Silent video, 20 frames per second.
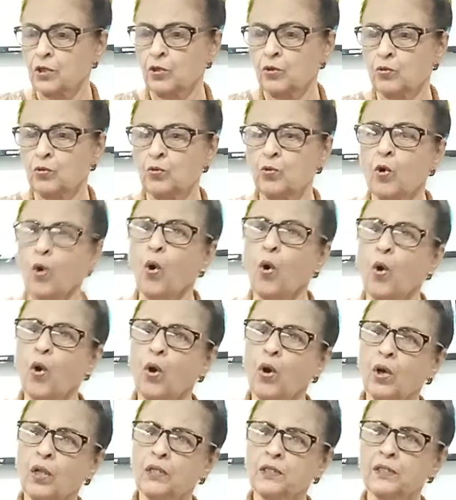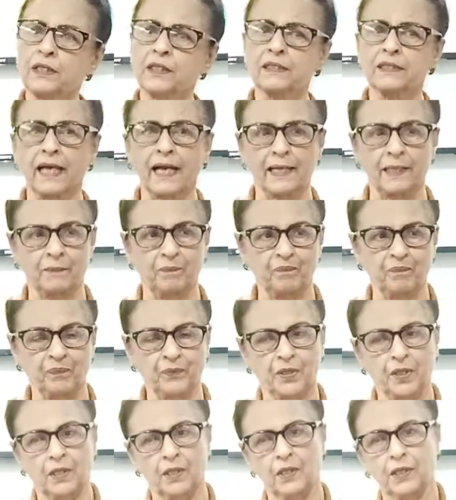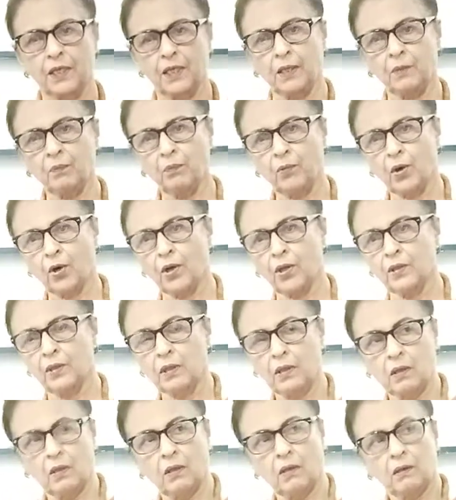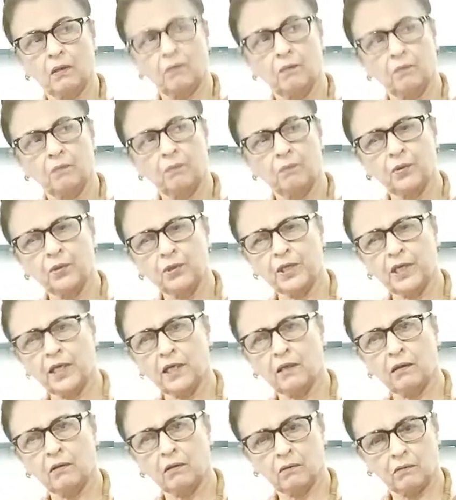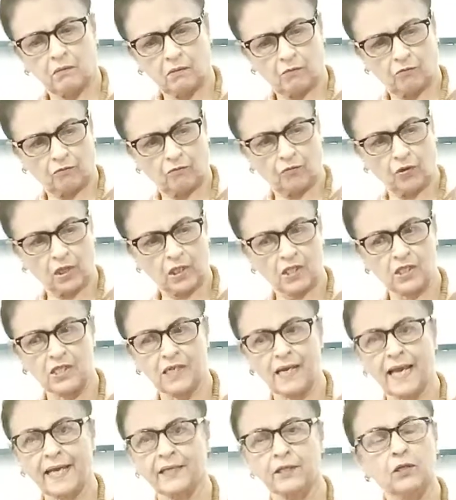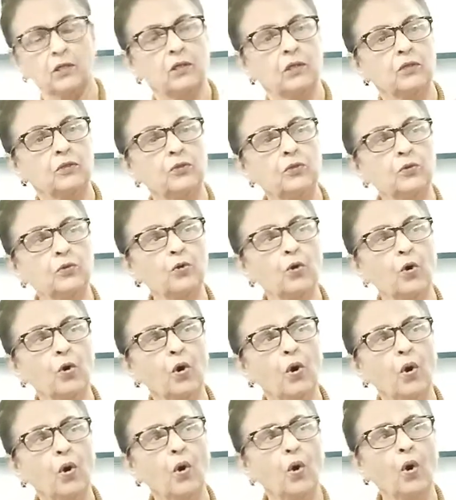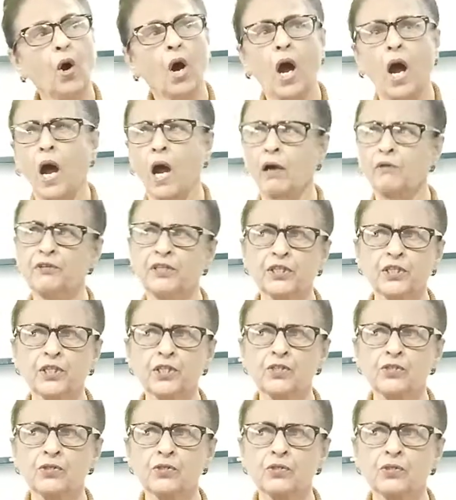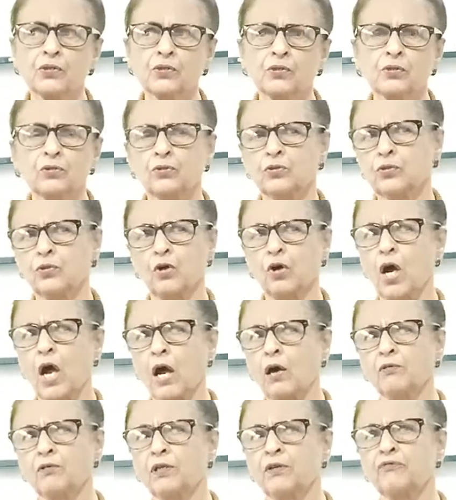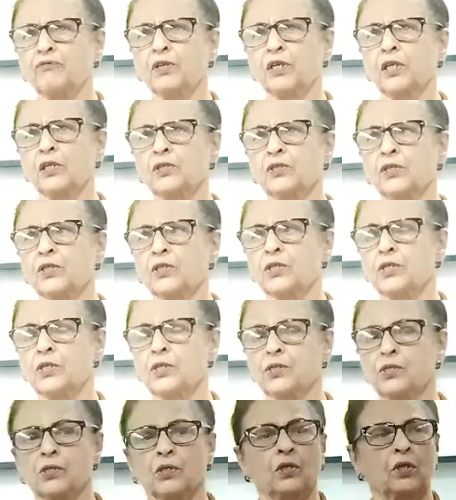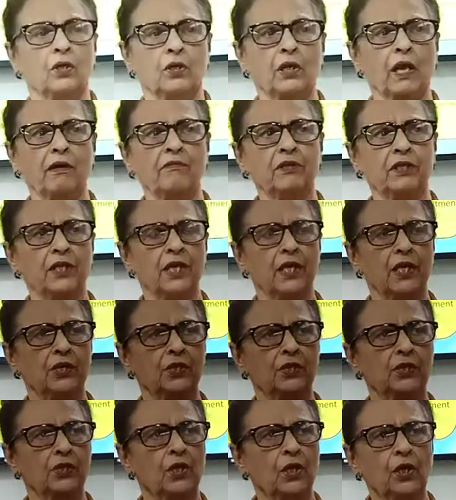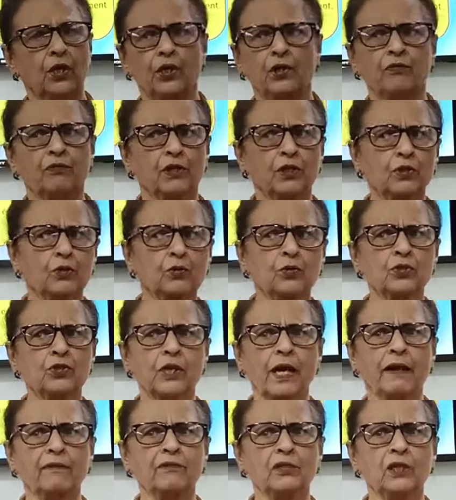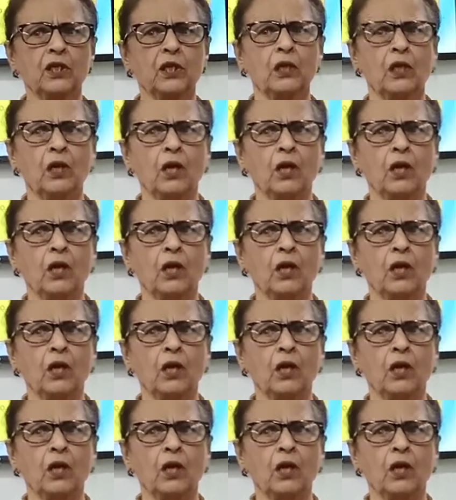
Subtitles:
who all the time keep on putting words like, you know how it is, you know how difficult it is nowadays even to travel.